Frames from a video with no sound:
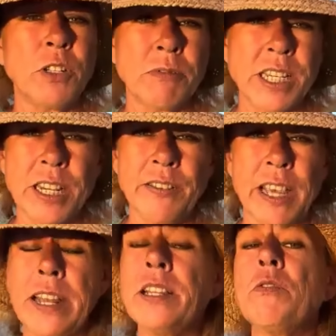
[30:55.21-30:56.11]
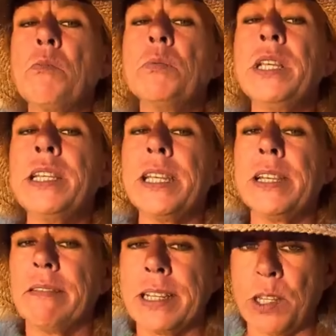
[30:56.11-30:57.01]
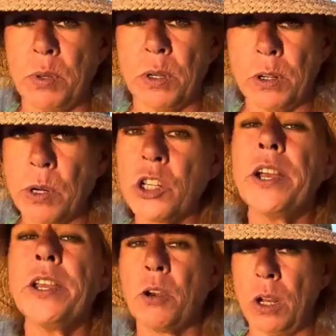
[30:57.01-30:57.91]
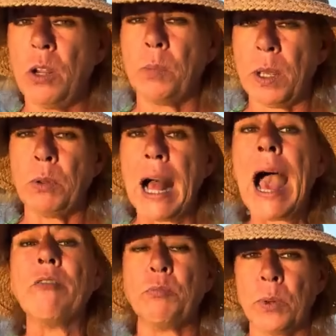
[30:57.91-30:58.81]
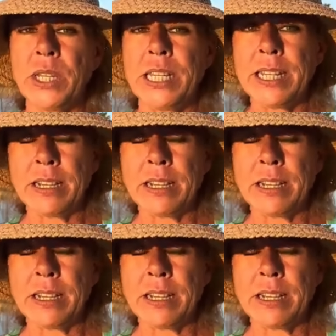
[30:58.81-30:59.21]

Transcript: on the receiving end of a Mommy Dearest book, which I know a lot of people have pointed